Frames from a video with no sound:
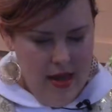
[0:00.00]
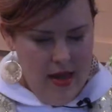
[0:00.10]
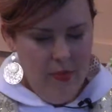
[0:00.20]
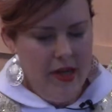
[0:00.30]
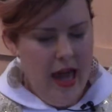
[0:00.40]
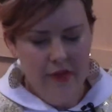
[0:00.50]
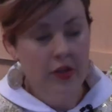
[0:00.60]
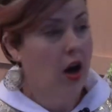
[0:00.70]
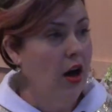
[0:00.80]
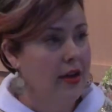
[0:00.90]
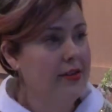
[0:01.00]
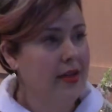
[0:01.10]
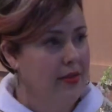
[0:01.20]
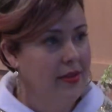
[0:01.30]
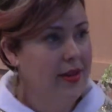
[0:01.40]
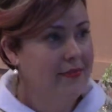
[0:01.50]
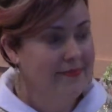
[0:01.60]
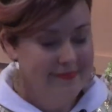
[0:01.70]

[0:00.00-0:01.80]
but have caught nothing.